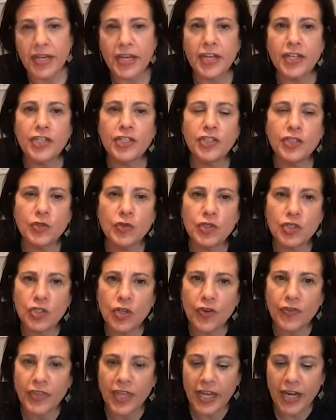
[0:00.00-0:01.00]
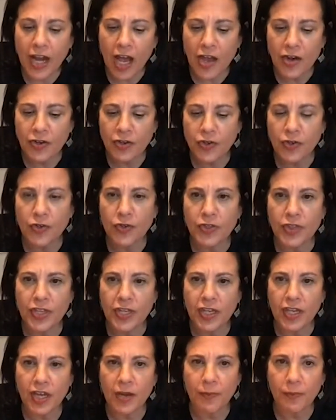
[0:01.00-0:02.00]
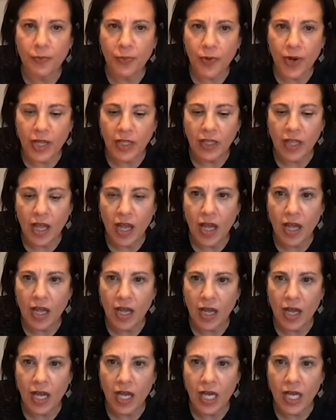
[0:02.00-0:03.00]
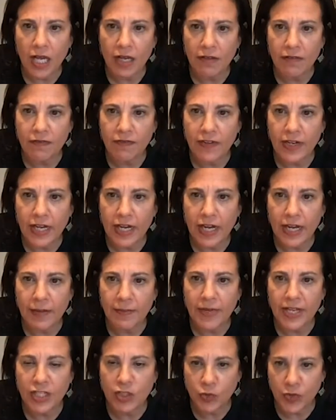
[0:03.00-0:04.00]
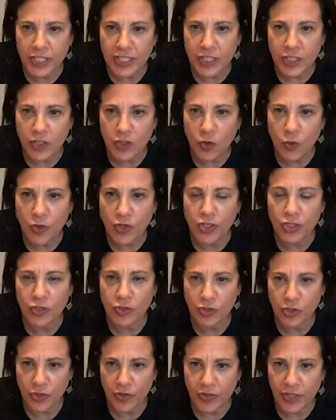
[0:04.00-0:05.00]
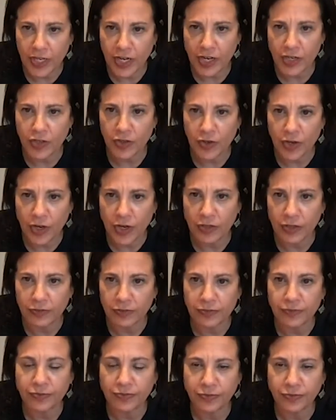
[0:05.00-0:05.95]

Now, did you start that under the umbrella of Andreessen, or did you start that on your own?